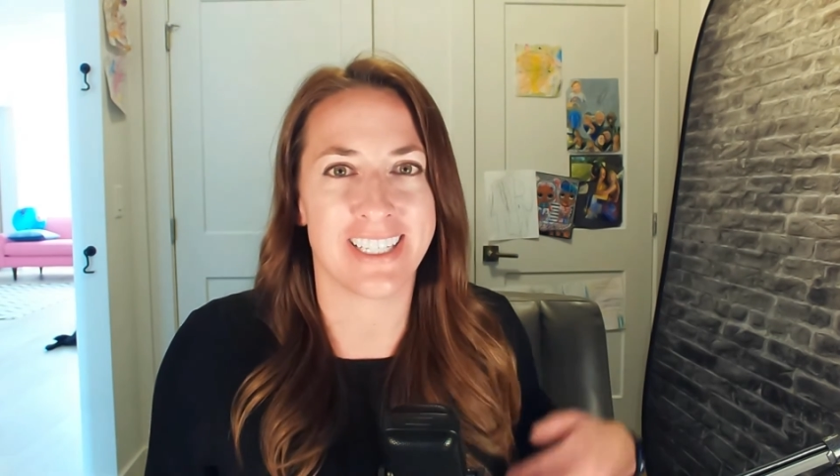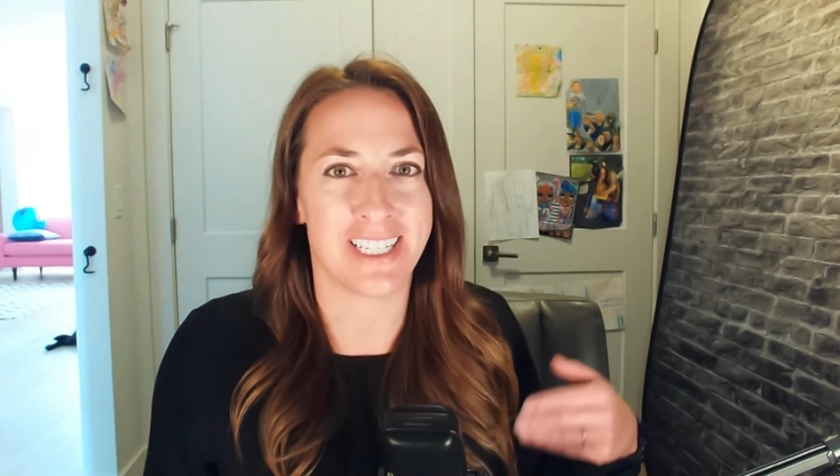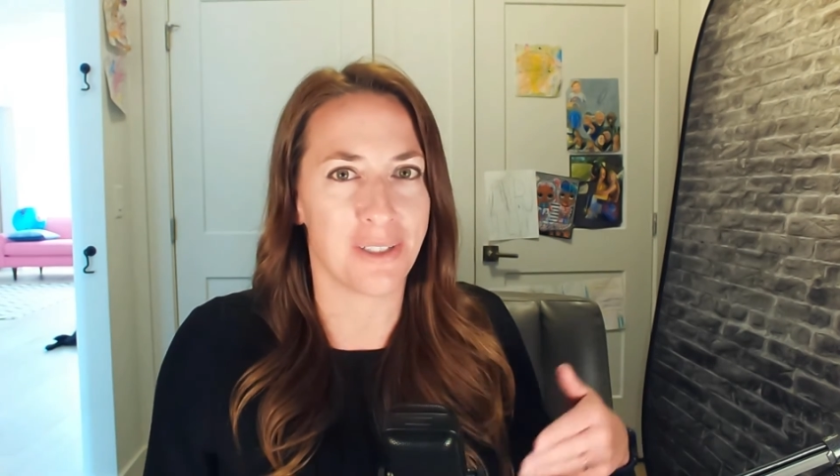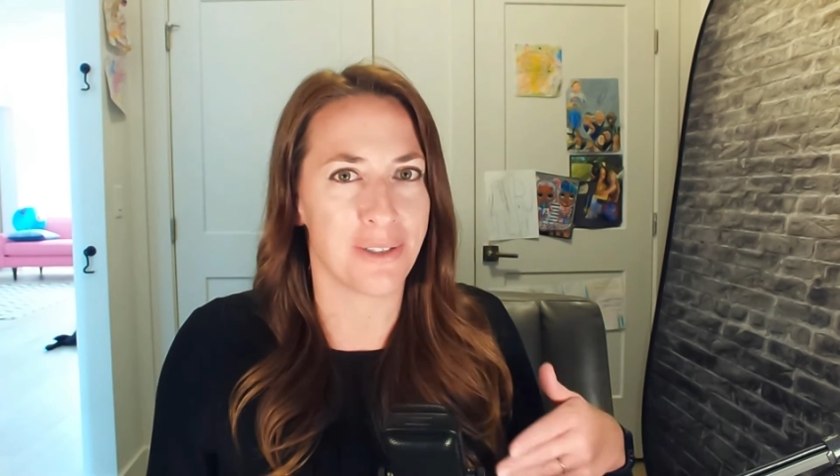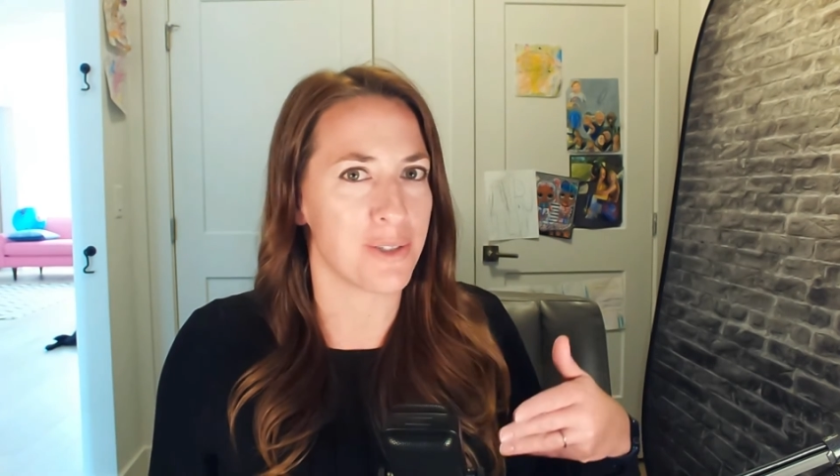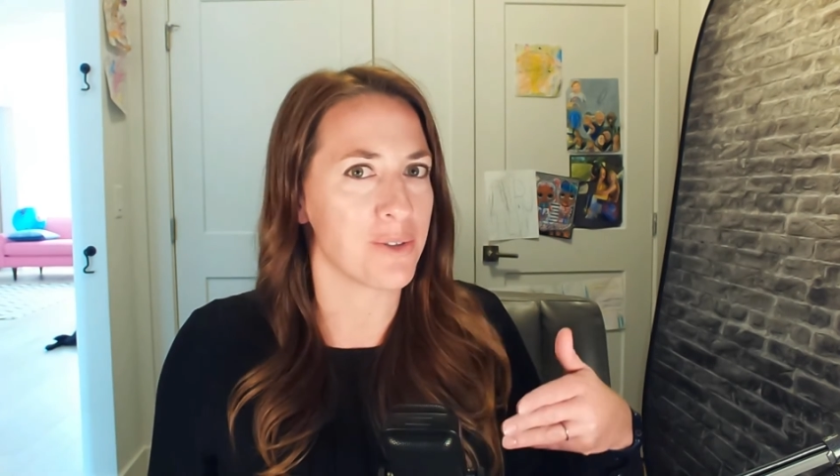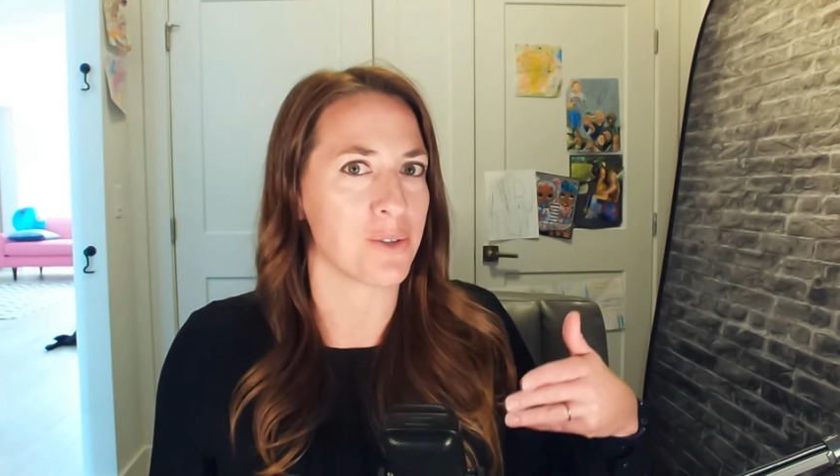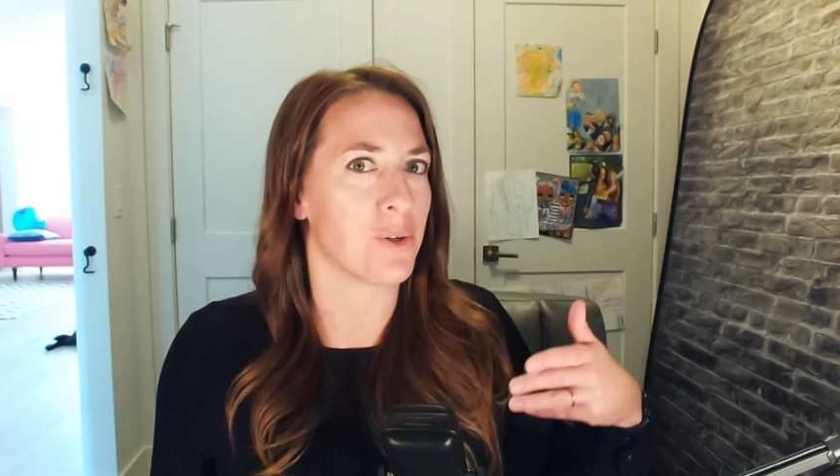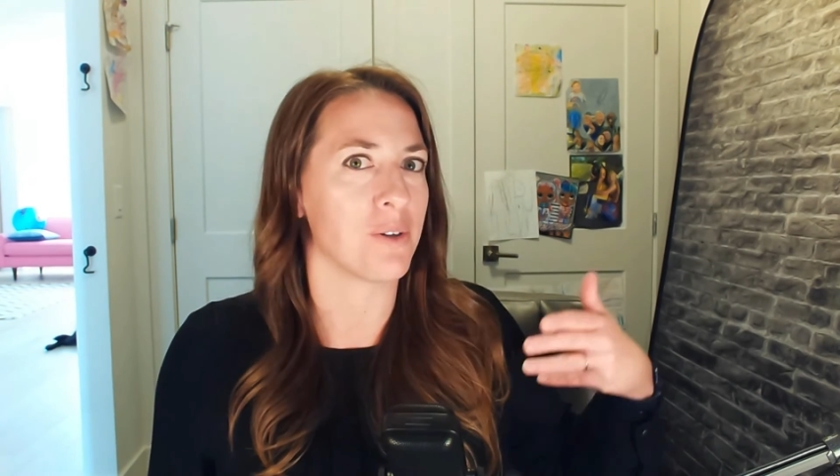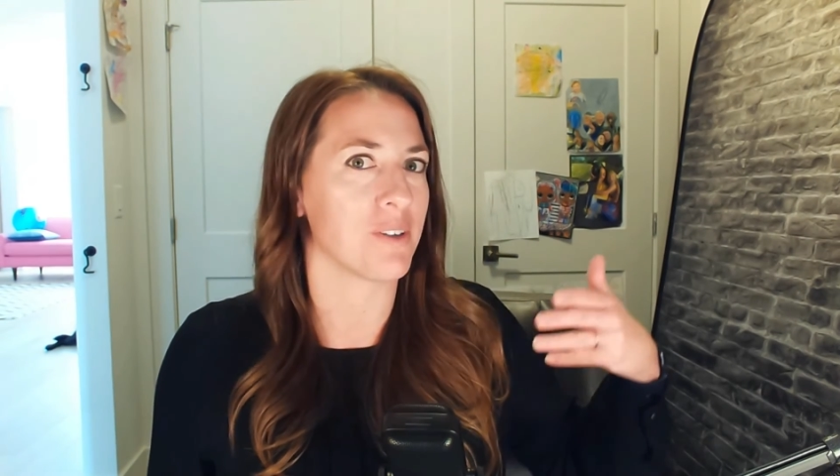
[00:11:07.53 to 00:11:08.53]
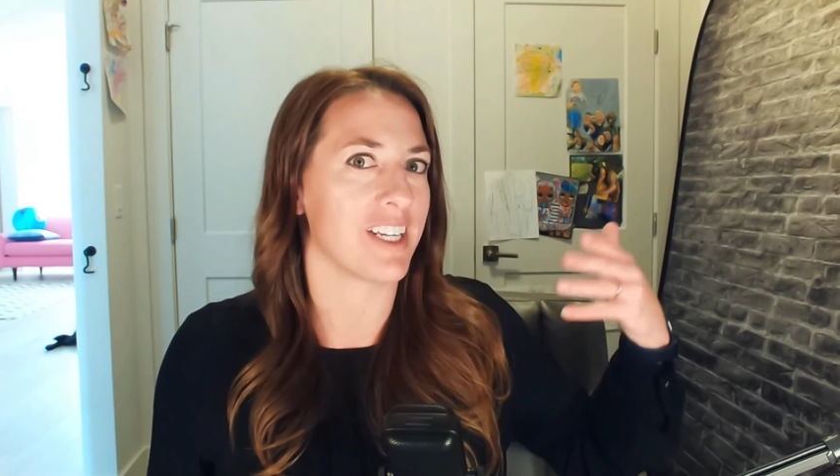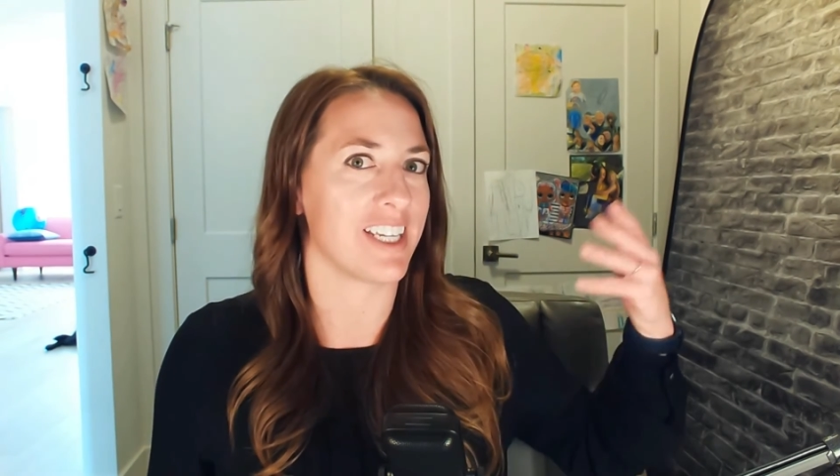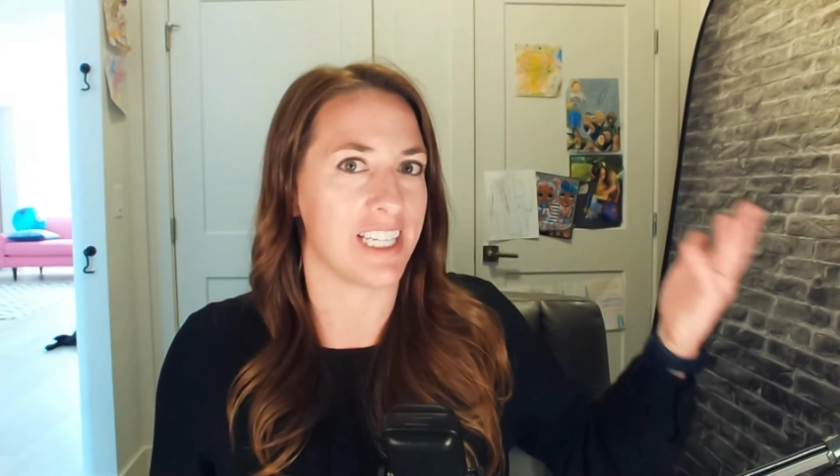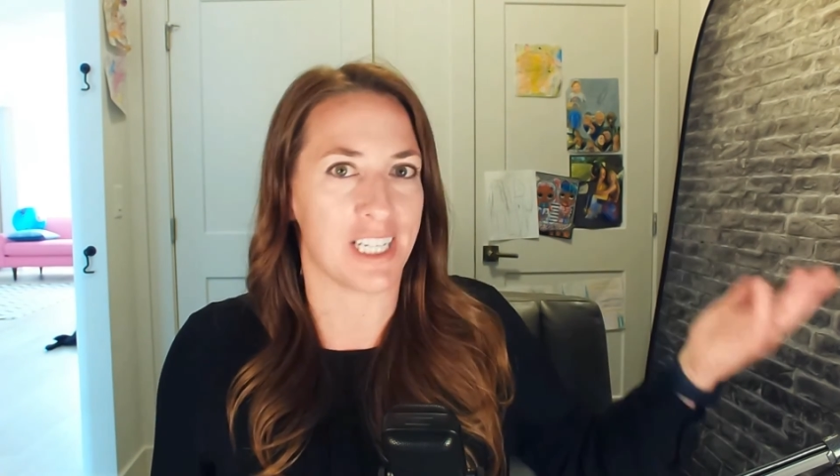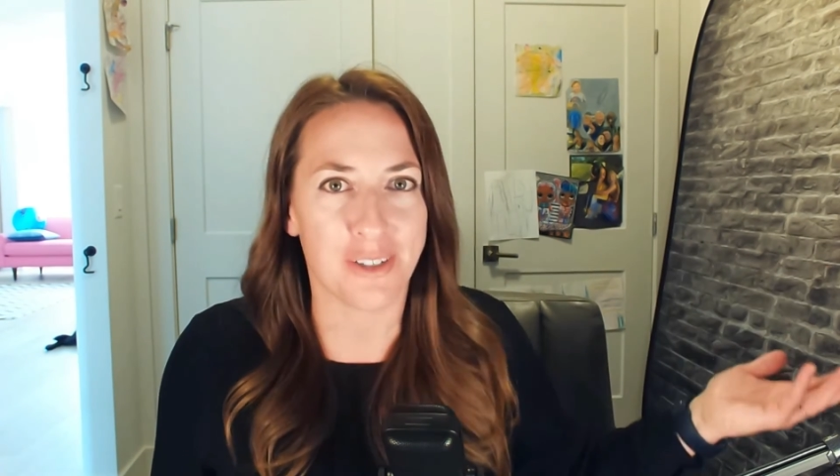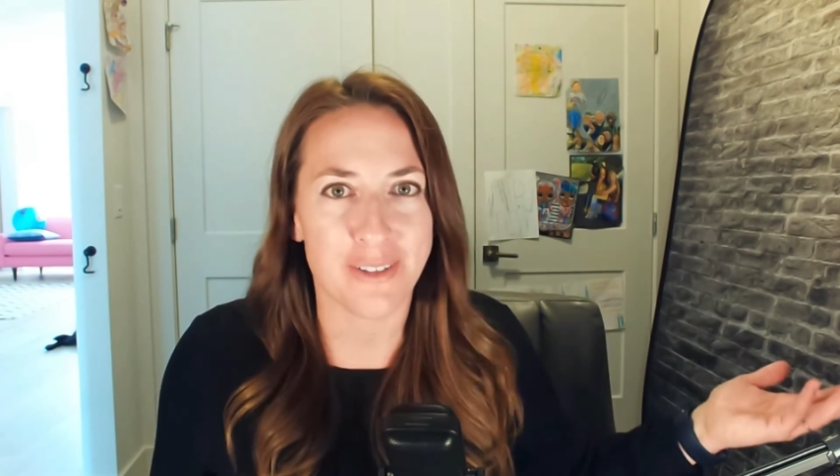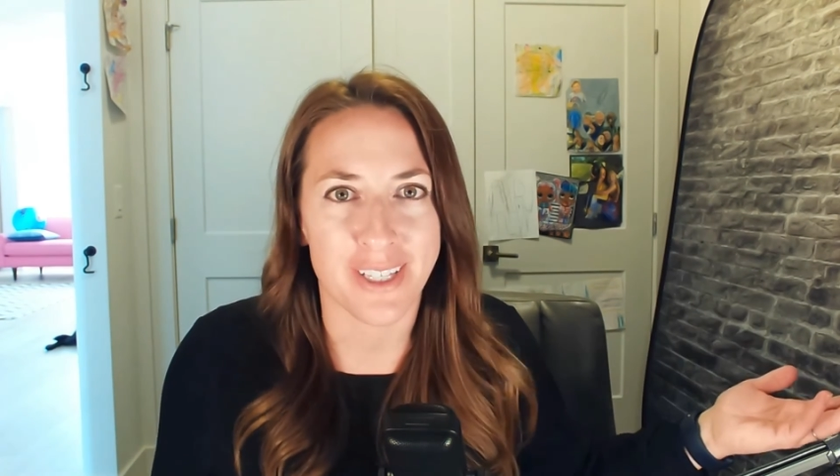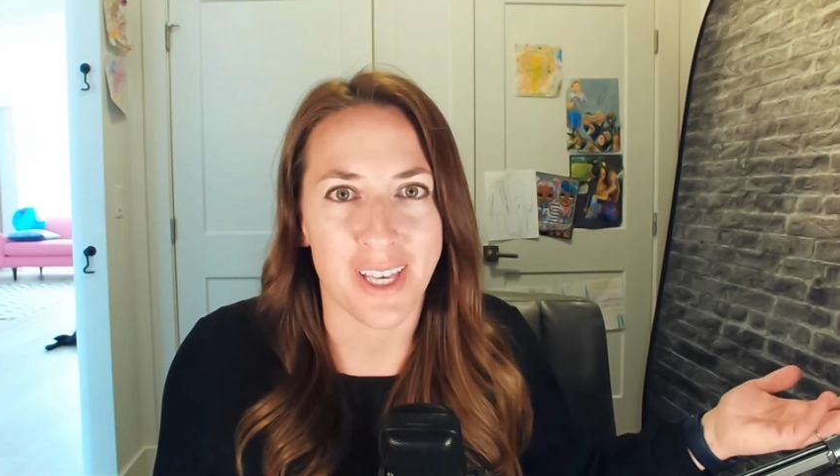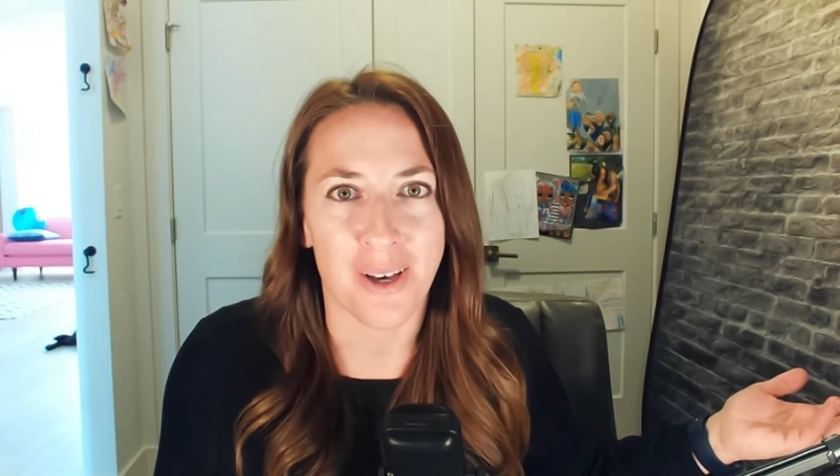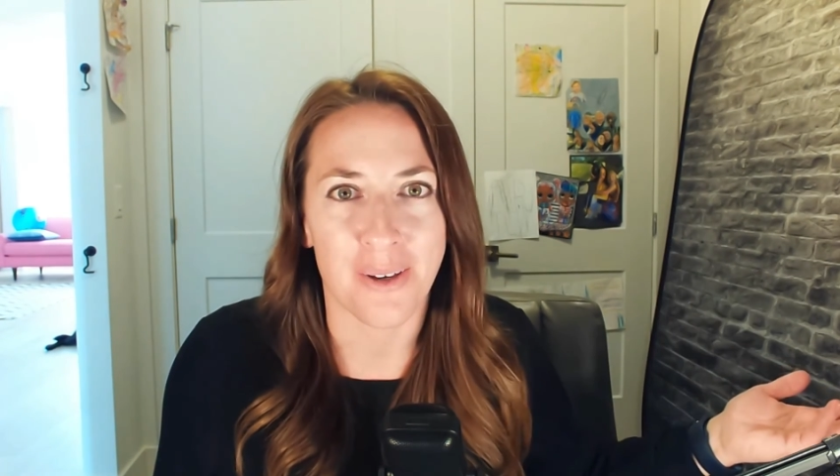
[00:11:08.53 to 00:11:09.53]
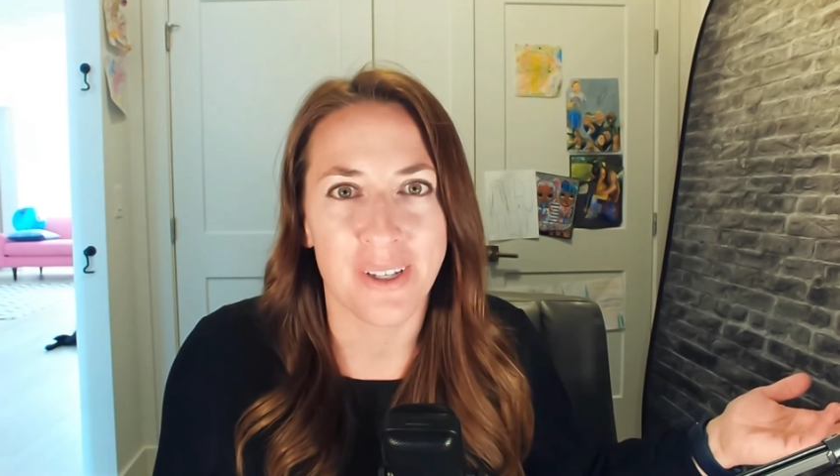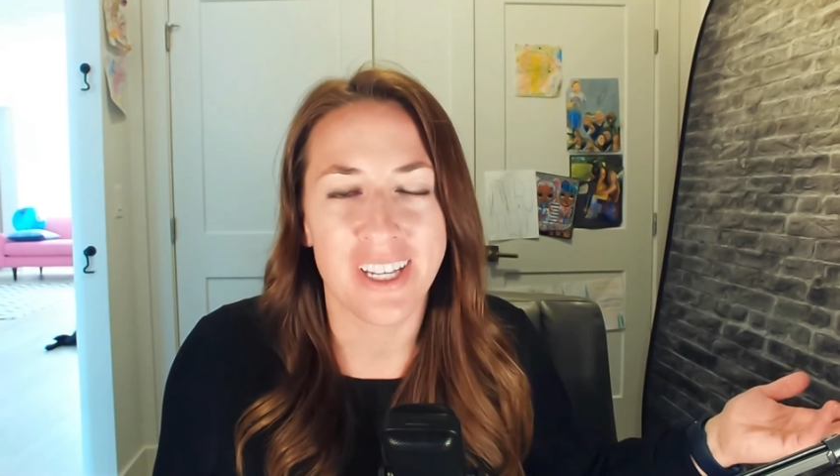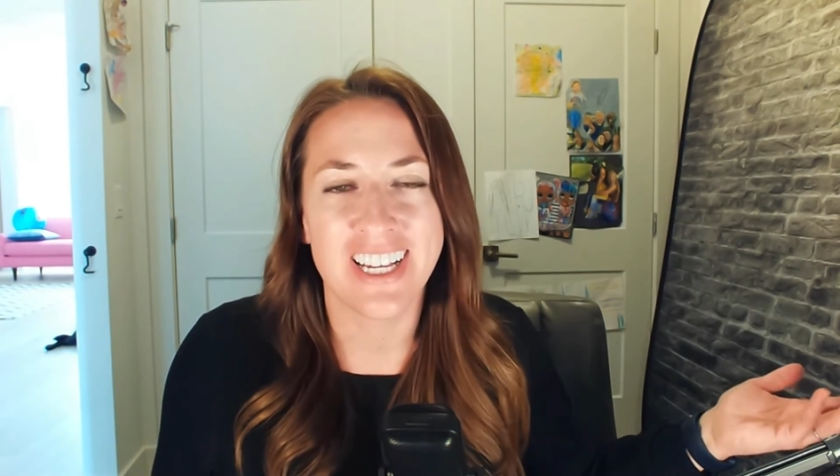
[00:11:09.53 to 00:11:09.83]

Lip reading: deals you sold years ago.